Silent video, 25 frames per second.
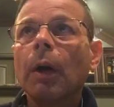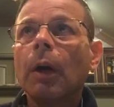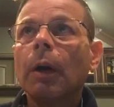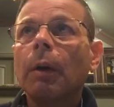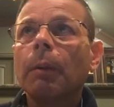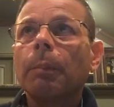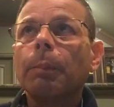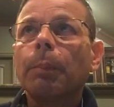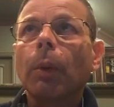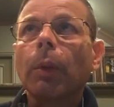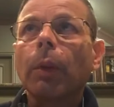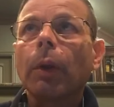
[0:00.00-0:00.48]

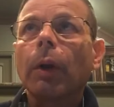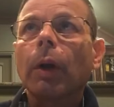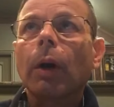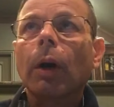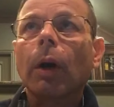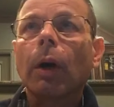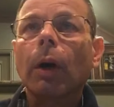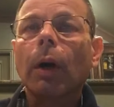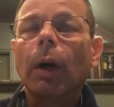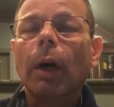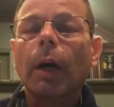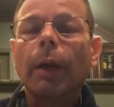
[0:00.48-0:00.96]
Pull
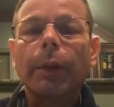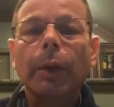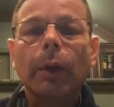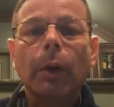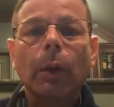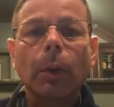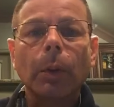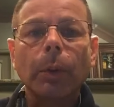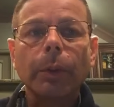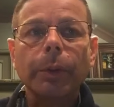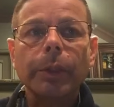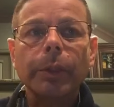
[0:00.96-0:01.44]
the
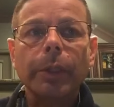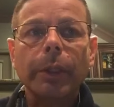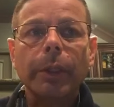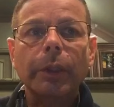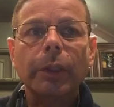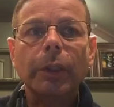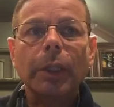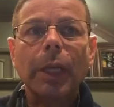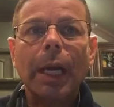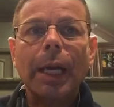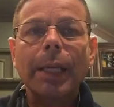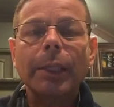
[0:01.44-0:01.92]
coals to the
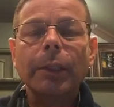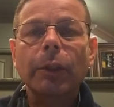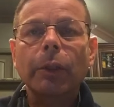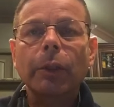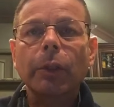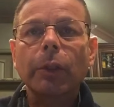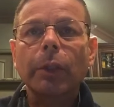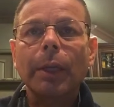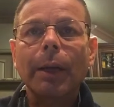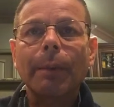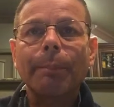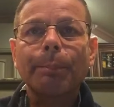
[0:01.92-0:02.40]
side so
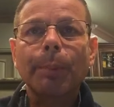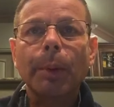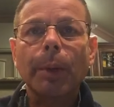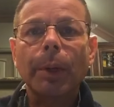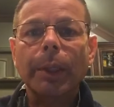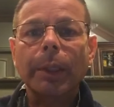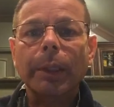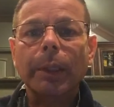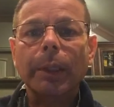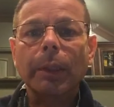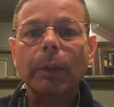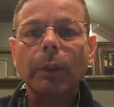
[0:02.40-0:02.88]
you're not
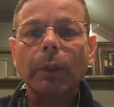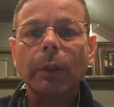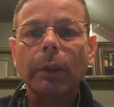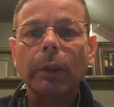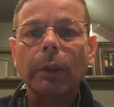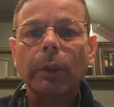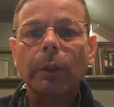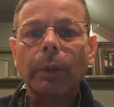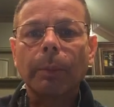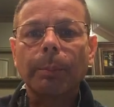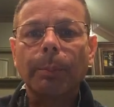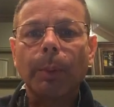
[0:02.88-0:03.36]
burning
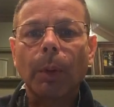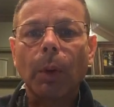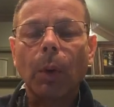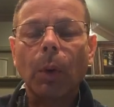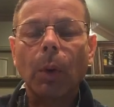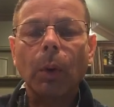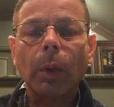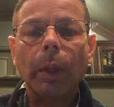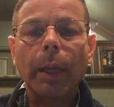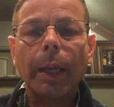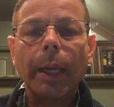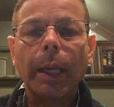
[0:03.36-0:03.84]
your
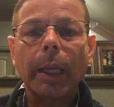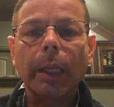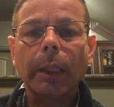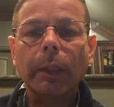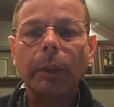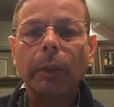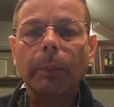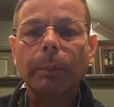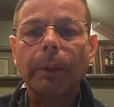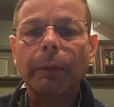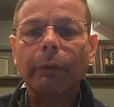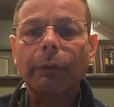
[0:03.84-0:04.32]
bowl, and
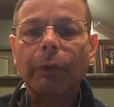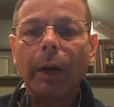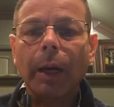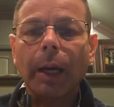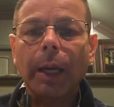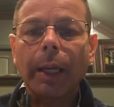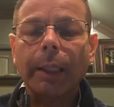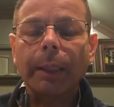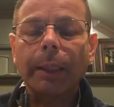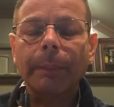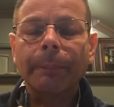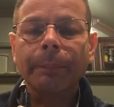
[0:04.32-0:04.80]
you'll be
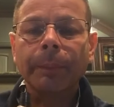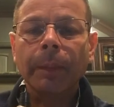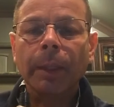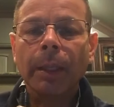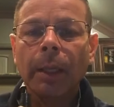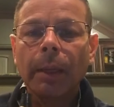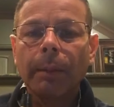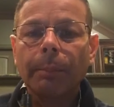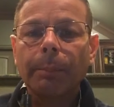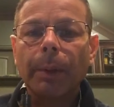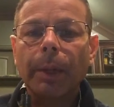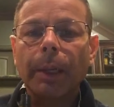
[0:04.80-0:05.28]
fine.
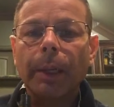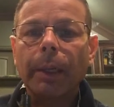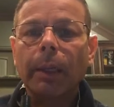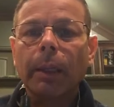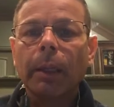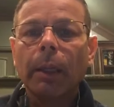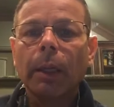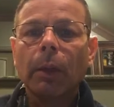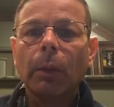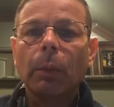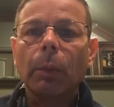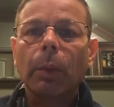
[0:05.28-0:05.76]
But
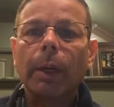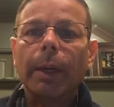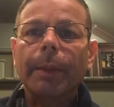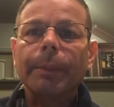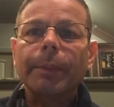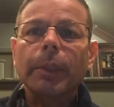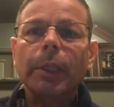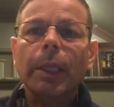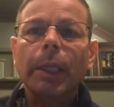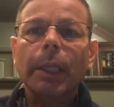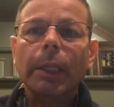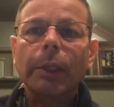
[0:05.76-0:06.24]
what I'm
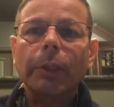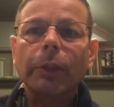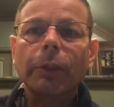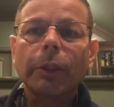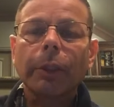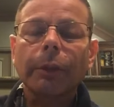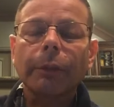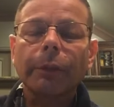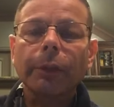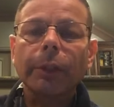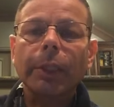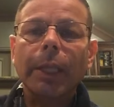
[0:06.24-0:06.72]
saying is
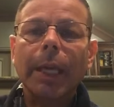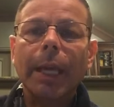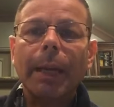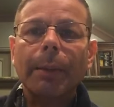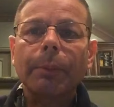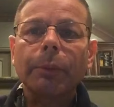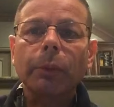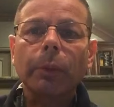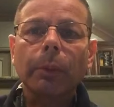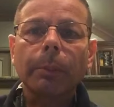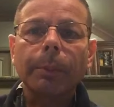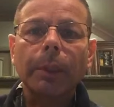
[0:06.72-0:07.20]
silver tabs
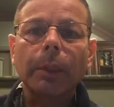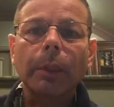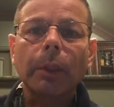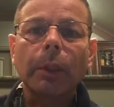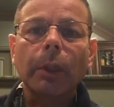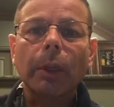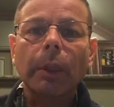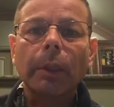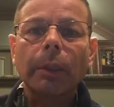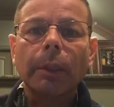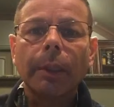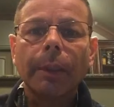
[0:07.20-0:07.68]
will be
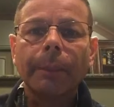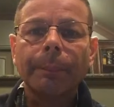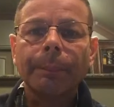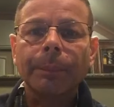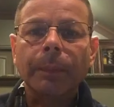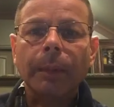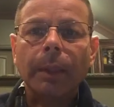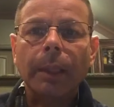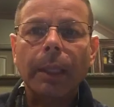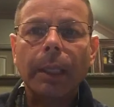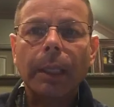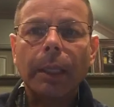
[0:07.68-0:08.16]
good
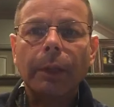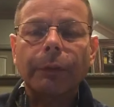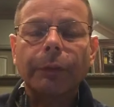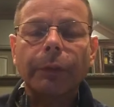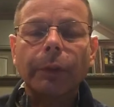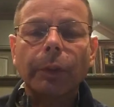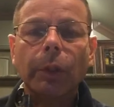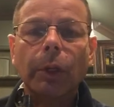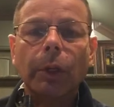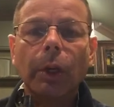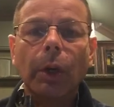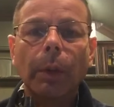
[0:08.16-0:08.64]
if
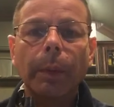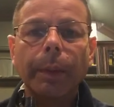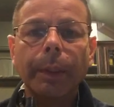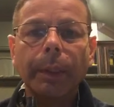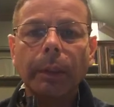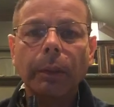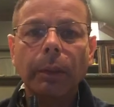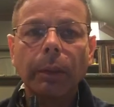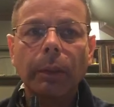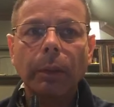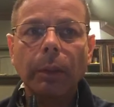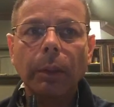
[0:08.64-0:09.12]
you're
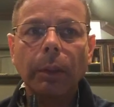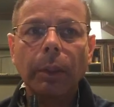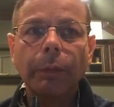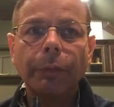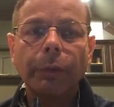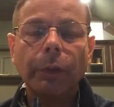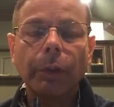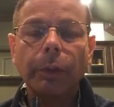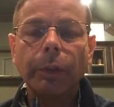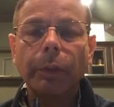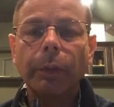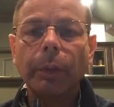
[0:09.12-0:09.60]

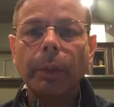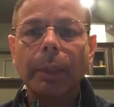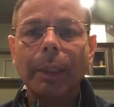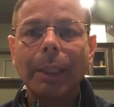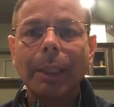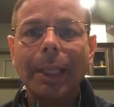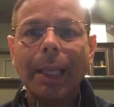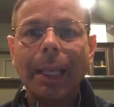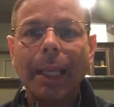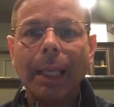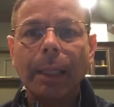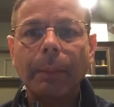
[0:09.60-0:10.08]
new to the
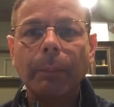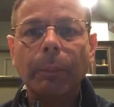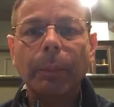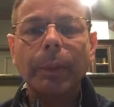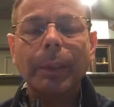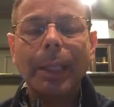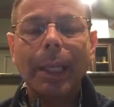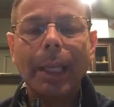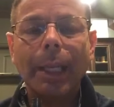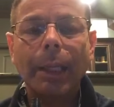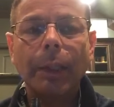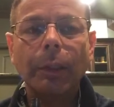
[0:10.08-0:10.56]
game with
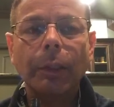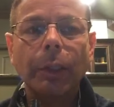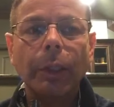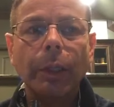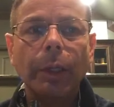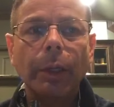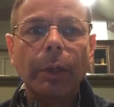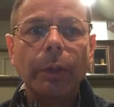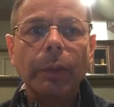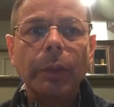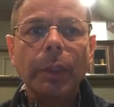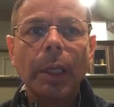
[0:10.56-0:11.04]

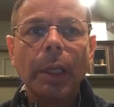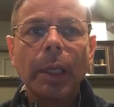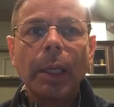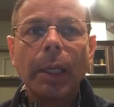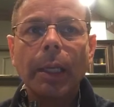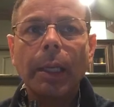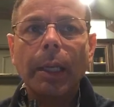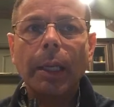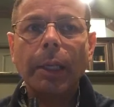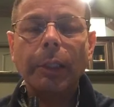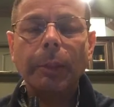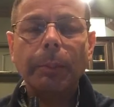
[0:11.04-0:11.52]
Tangiers,
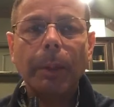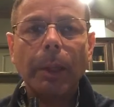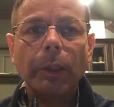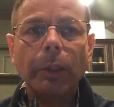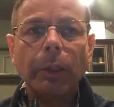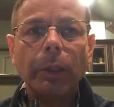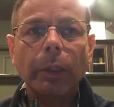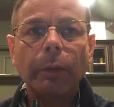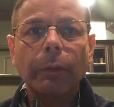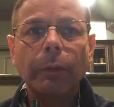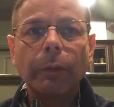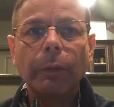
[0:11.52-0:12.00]

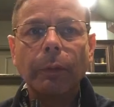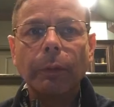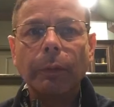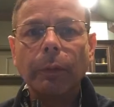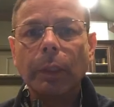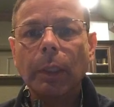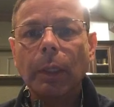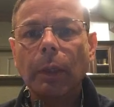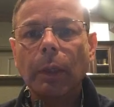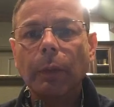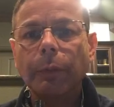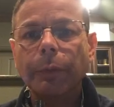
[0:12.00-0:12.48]
especially
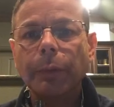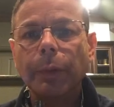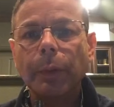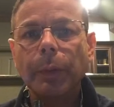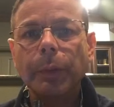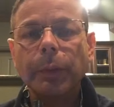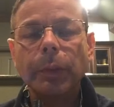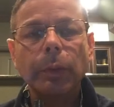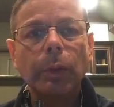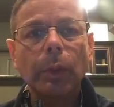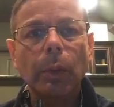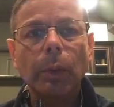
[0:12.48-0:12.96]
for those
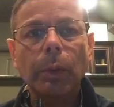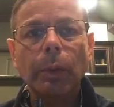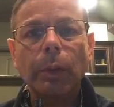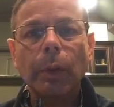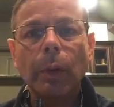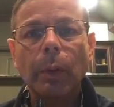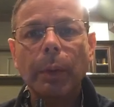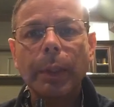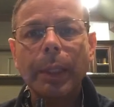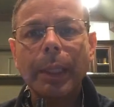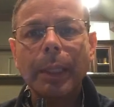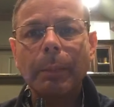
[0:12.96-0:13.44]
who don't
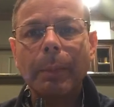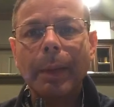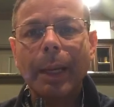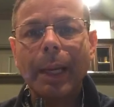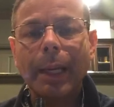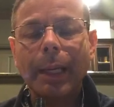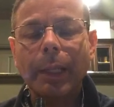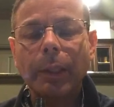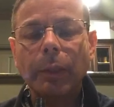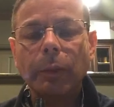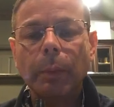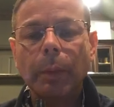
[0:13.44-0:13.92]
know heat
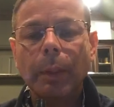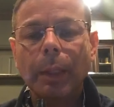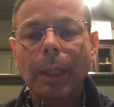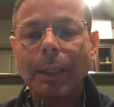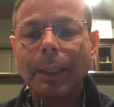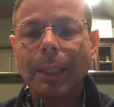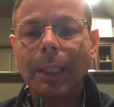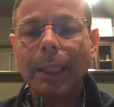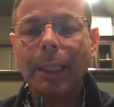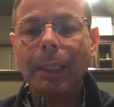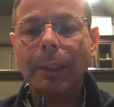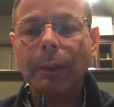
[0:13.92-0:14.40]
management. I
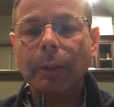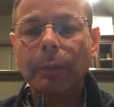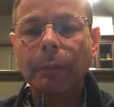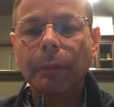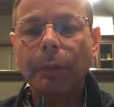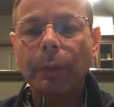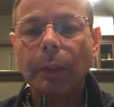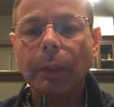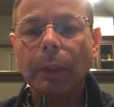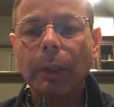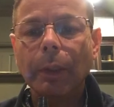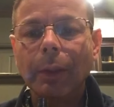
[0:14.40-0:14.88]
think it's a
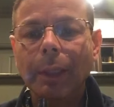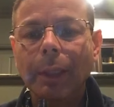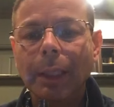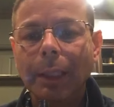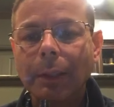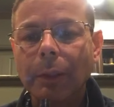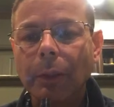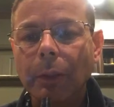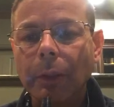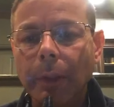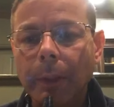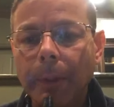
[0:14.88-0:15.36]
very good thing
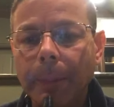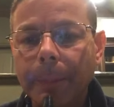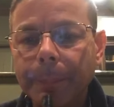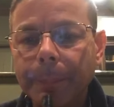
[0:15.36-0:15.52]
to do.